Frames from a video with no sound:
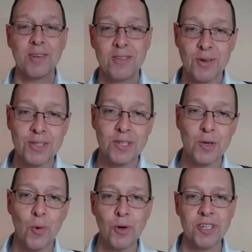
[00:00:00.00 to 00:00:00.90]
during this
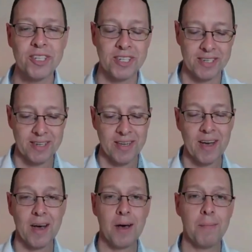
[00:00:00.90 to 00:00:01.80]
course.
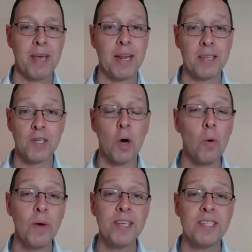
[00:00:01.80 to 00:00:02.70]
And as
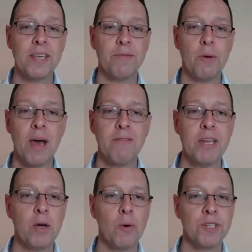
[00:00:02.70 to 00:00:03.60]
always, if you have
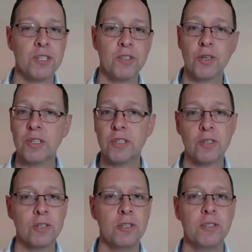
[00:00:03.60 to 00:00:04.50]
any questions or
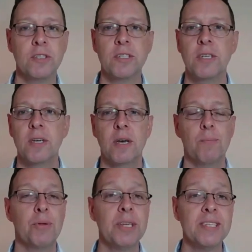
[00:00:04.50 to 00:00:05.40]
concerns,
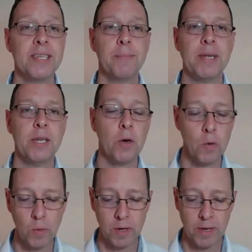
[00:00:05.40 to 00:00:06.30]
please let me
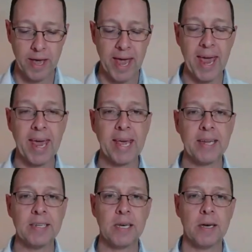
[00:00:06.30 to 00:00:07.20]
know,
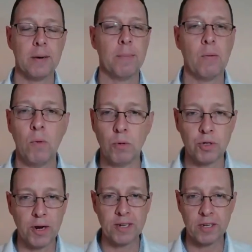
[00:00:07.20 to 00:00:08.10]
and we'll
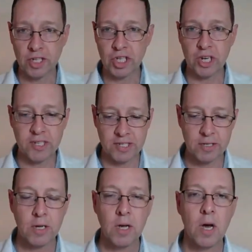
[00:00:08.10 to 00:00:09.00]
try to
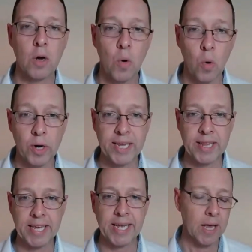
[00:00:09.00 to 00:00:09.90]
adjust accordingly
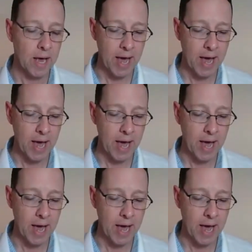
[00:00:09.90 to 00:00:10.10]
accordingly